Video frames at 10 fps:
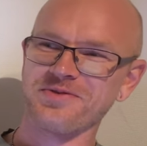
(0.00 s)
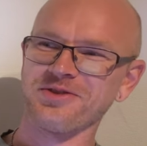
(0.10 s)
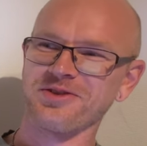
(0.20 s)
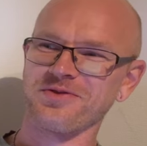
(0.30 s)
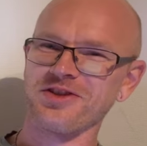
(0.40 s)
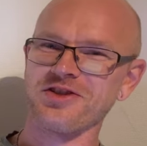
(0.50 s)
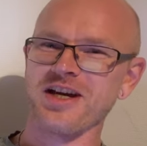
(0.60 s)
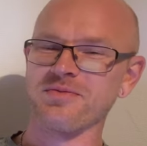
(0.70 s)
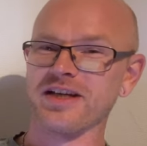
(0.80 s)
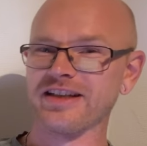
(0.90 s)
for which
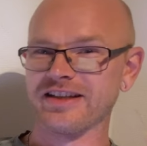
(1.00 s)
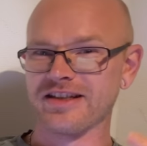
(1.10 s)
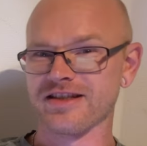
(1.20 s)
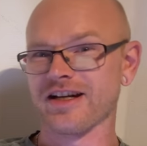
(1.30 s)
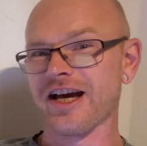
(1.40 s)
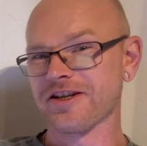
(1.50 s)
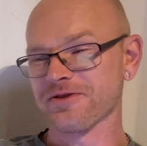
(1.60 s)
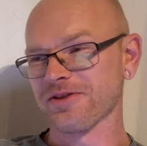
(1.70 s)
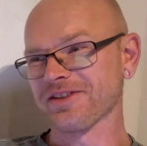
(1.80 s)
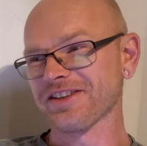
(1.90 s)
I'm getting strikes
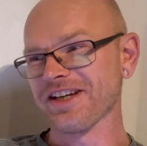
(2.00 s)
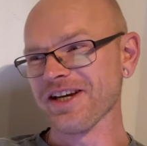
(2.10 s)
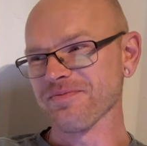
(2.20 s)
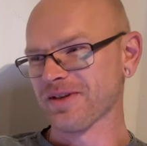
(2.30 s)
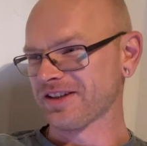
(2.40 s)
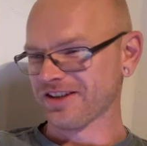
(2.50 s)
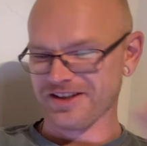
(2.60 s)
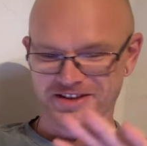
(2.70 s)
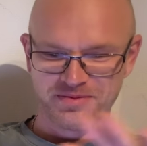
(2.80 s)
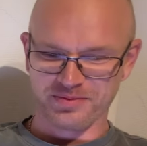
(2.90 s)
all the time, but it
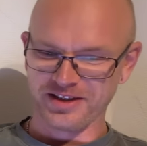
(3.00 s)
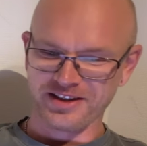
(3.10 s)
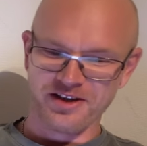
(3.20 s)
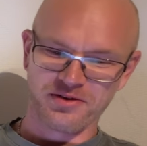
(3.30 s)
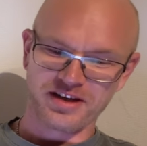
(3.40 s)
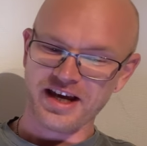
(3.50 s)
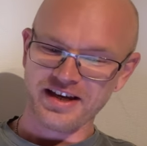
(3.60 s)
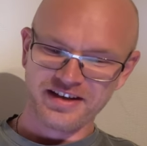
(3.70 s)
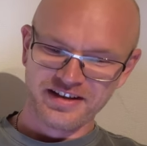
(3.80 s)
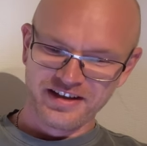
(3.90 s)
is completely okay.